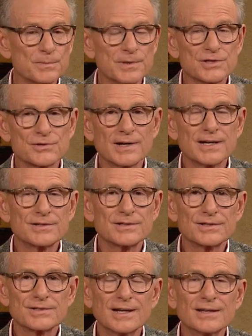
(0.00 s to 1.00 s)
would be strange
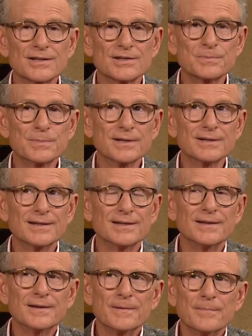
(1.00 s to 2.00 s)
to say this, but,
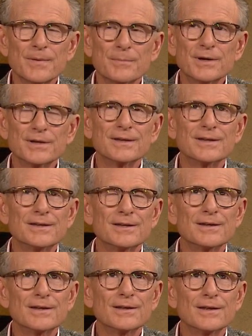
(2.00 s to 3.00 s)
but
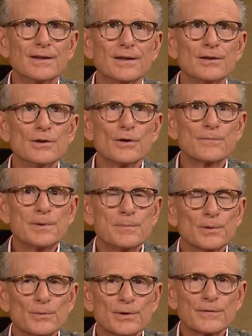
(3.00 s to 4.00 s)
you know, if
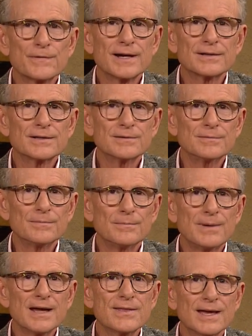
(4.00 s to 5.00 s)
people were affected
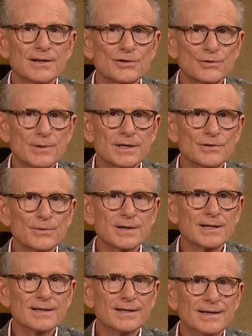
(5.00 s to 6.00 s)
by that in
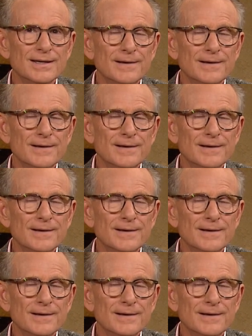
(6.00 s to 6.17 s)
2020,